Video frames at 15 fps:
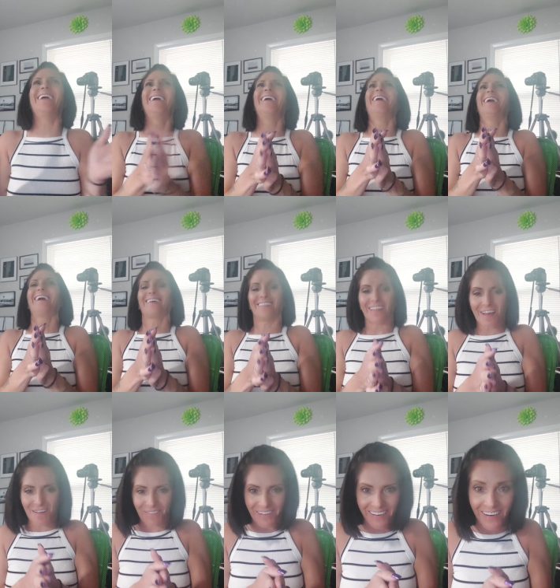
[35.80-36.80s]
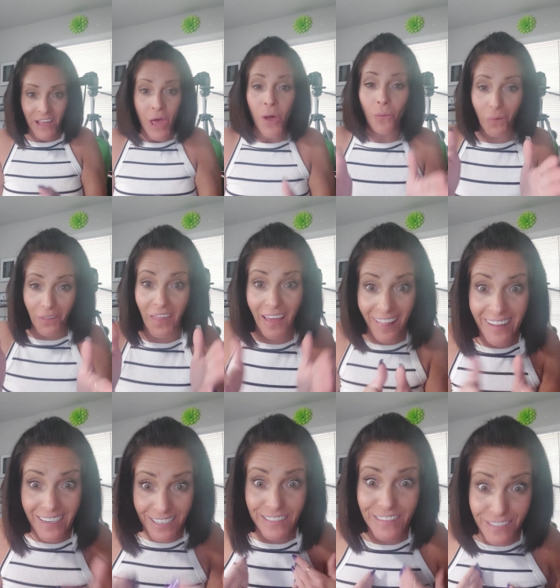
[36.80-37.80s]
I love it. When they
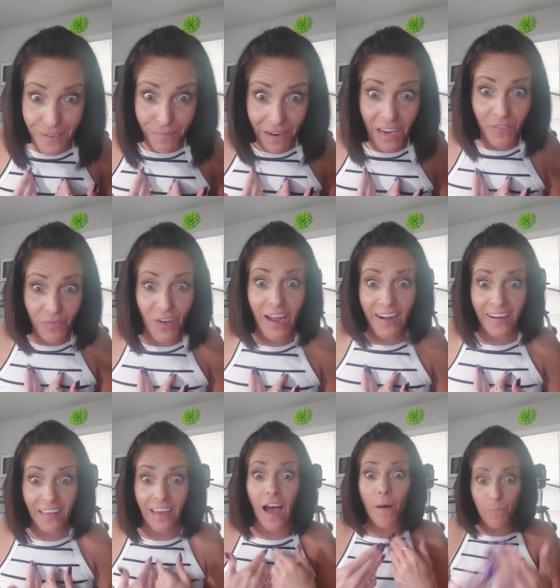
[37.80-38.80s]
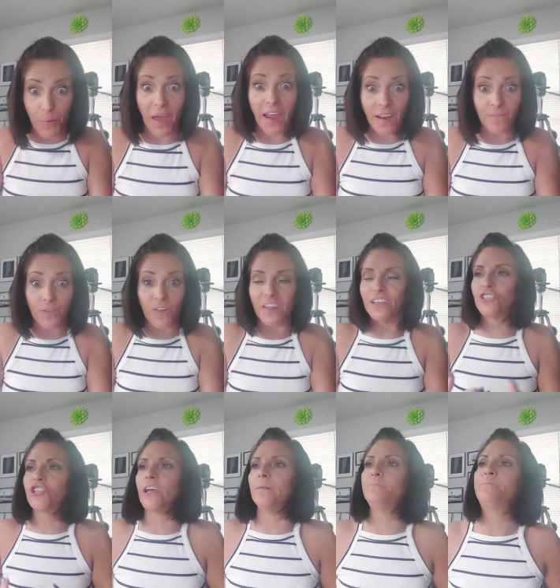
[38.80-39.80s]
listen to me finally, I'm paying for this
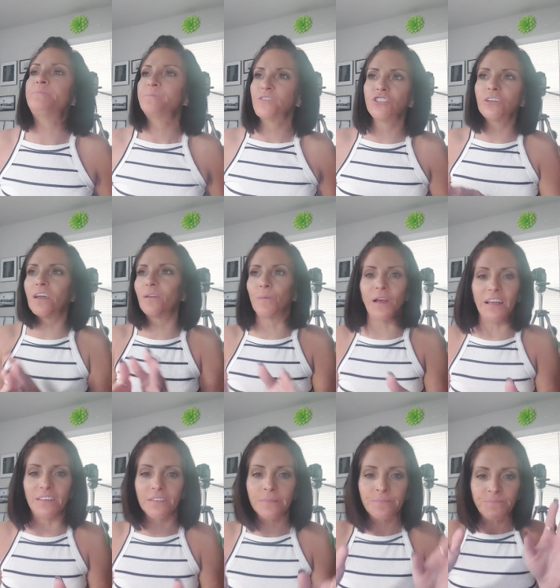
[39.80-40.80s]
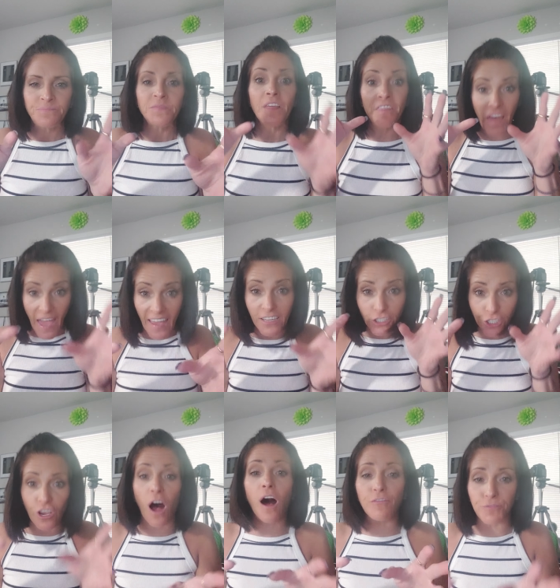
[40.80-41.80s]
shit. Anyways, they
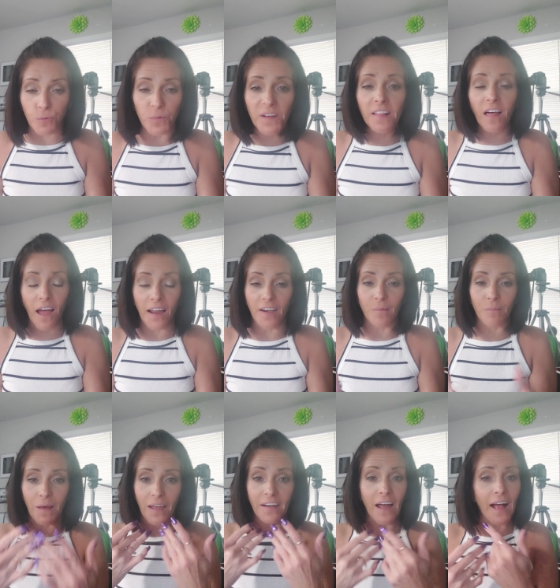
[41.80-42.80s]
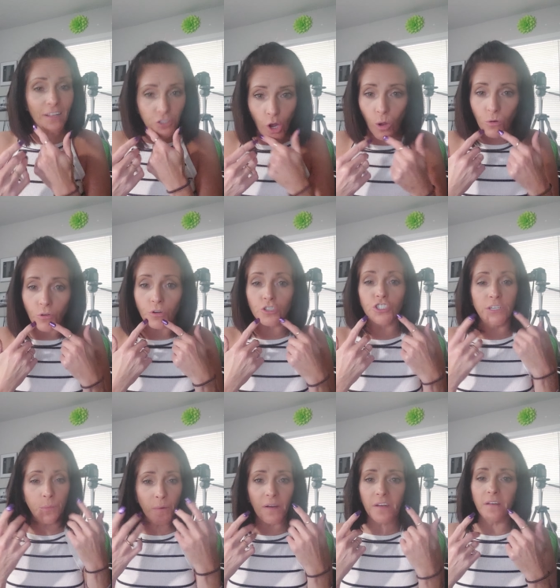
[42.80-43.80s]
soft for fine. I told her she
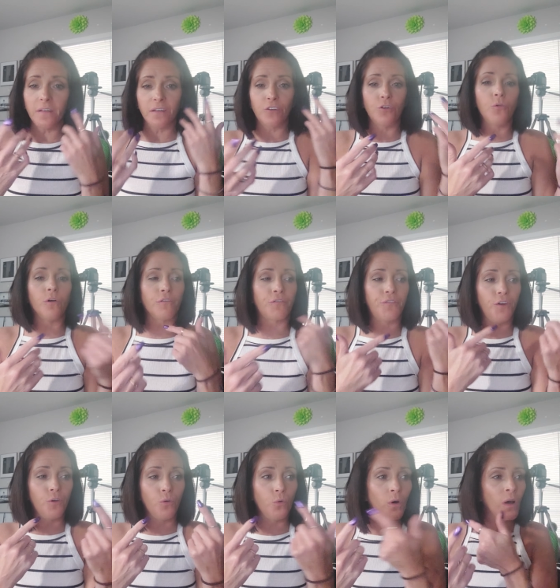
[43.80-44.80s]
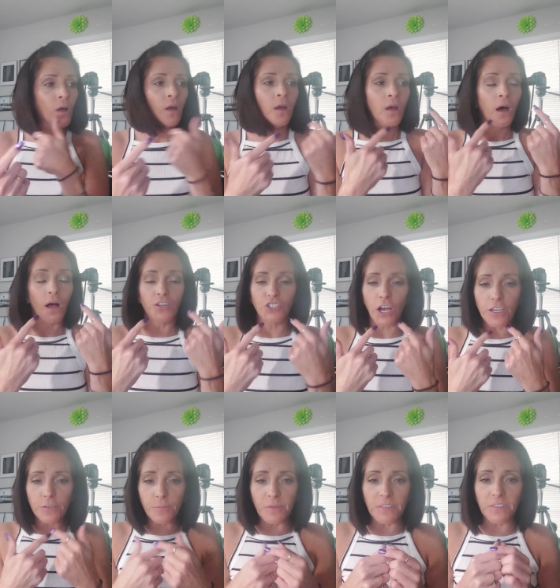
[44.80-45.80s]
went in to do a few
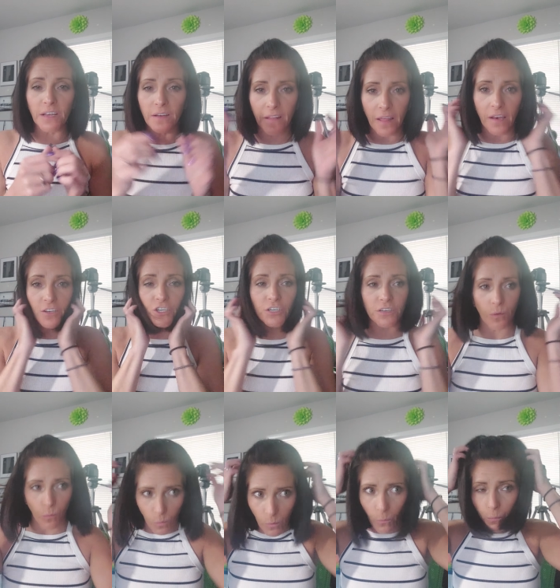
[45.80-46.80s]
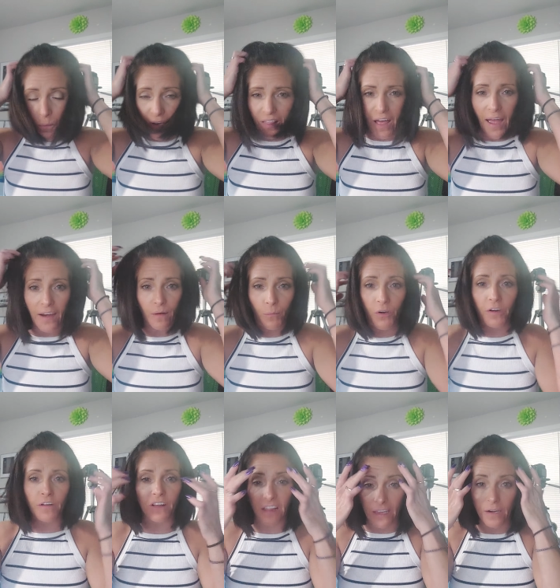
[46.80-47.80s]
adjustments and then she said, we'll reline them. We're
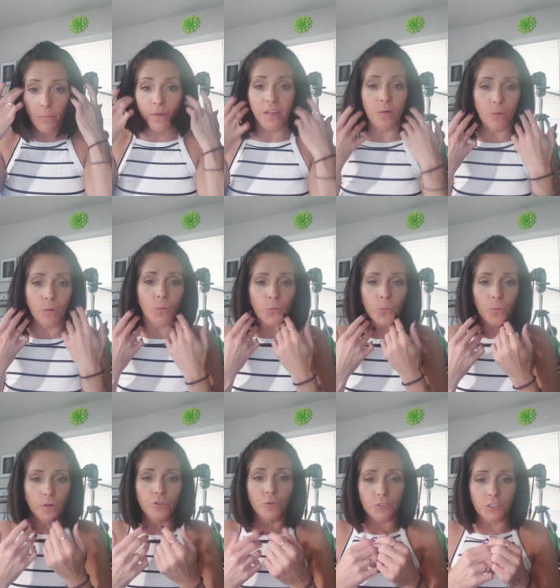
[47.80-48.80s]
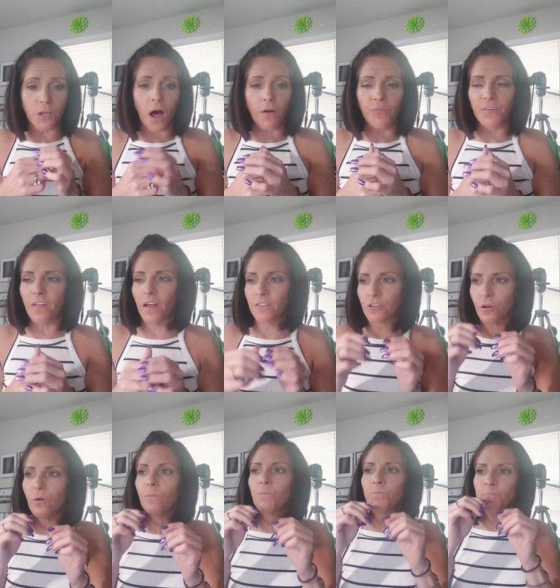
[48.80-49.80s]
going to clean them and then we'll, we'll do a soft reline.
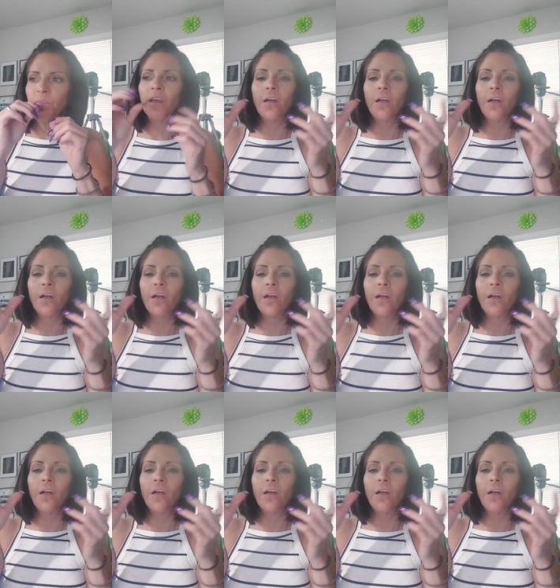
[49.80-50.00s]
So